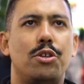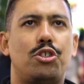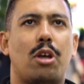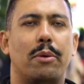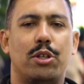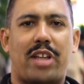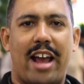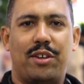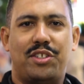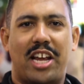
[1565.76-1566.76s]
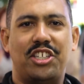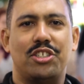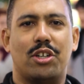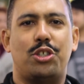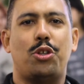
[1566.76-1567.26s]
some of those
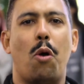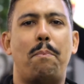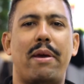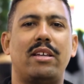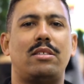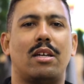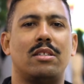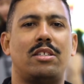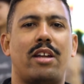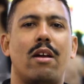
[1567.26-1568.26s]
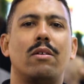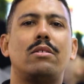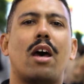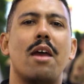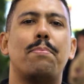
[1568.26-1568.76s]
accusations are so based on
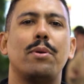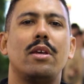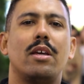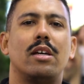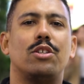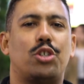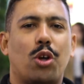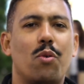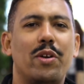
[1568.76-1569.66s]
stereotype and so